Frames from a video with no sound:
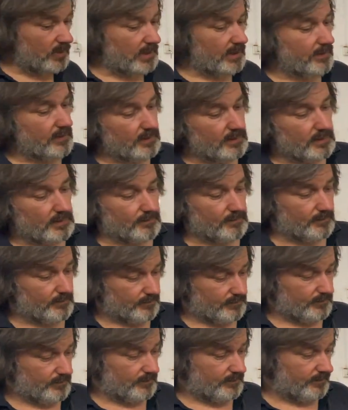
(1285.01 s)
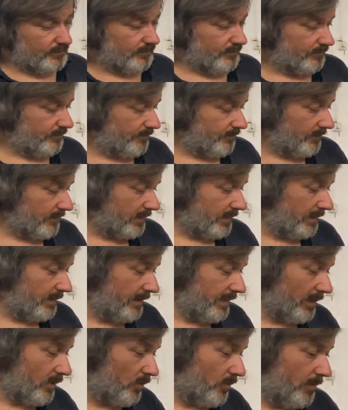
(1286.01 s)
We get that
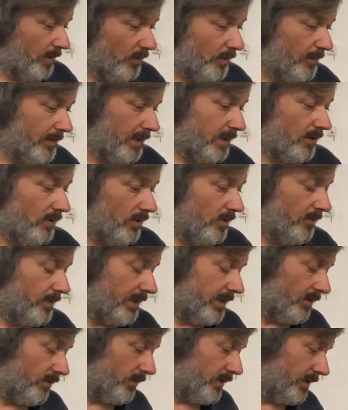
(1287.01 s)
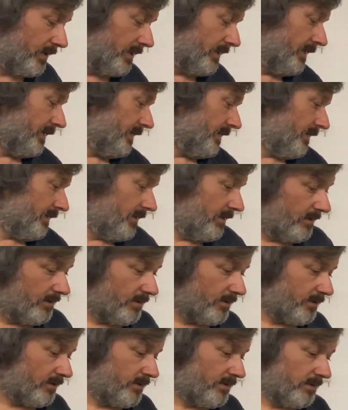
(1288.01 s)
all bolted back on. We get all the
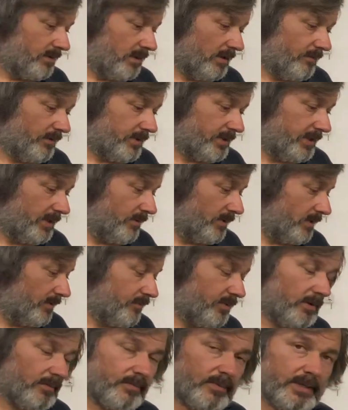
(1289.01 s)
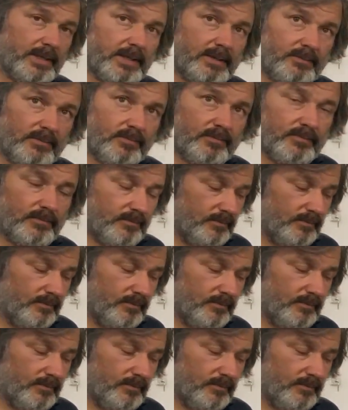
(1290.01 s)
cover sealed up properly.